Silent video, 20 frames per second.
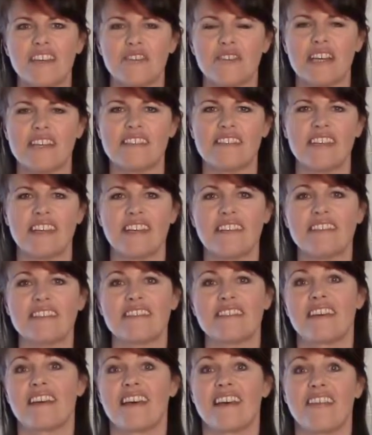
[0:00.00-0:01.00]
dressings
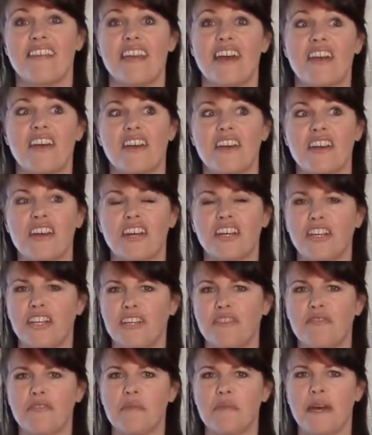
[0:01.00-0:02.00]
that are
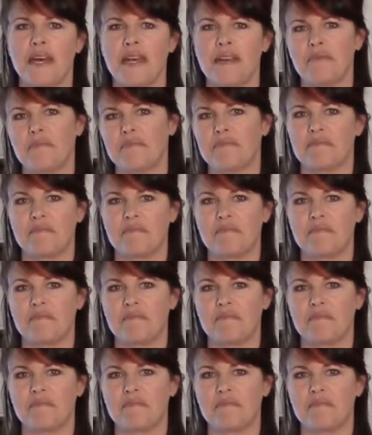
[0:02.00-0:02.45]
good for my